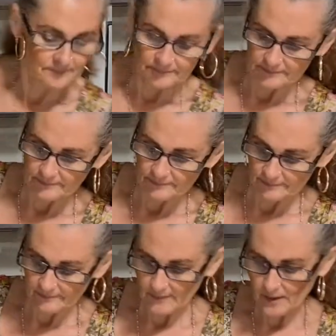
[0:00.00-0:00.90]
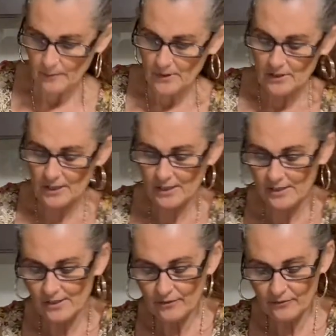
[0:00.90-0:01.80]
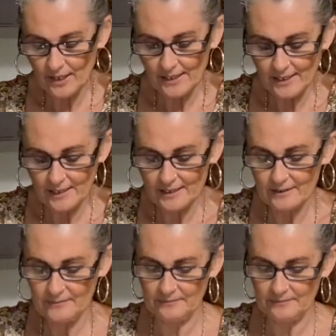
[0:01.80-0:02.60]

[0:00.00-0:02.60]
I'm just going to sift that in.